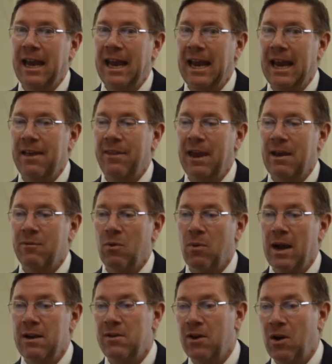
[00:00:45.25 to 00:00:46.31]
and they have a
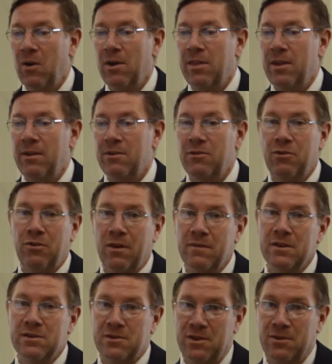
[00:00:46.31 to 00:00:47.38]
right to go in there and
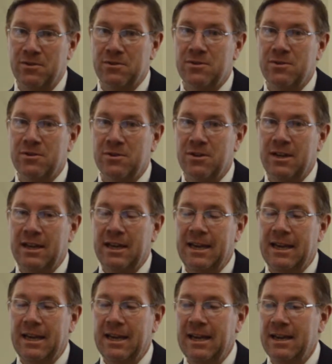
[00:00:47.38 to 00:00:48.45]
service those,
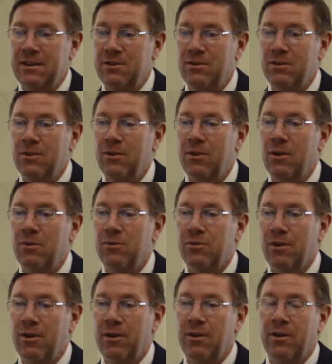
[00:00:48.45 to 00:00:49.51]
and those
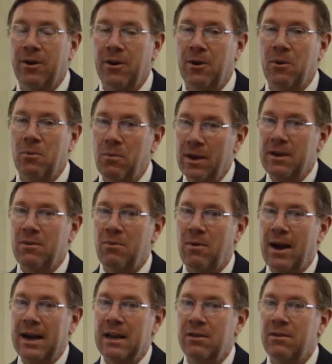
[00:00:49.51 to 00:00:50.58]
are written
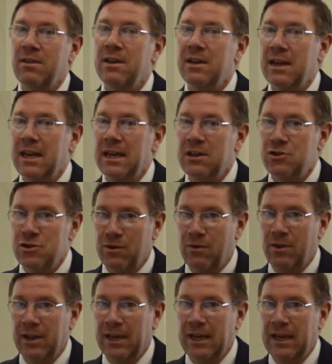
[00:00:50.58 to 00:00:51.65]
right into the deed
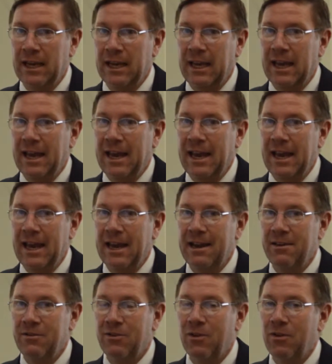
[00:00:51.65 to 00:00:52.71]
generally,
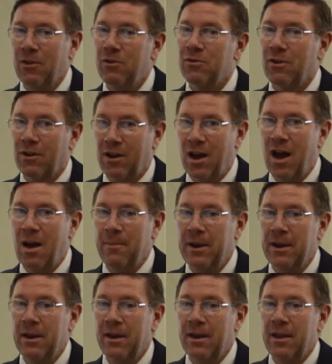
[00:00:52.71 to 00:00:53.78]
and so those are common.
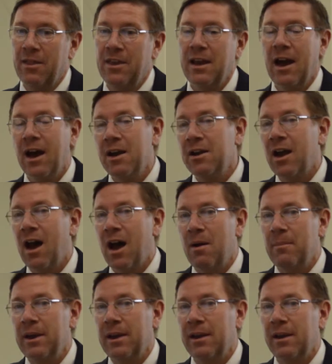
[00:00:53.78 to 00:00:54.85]
The
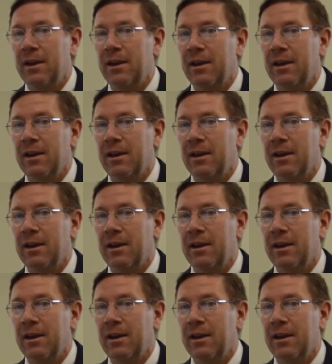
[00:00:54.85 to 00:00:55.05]
uncommon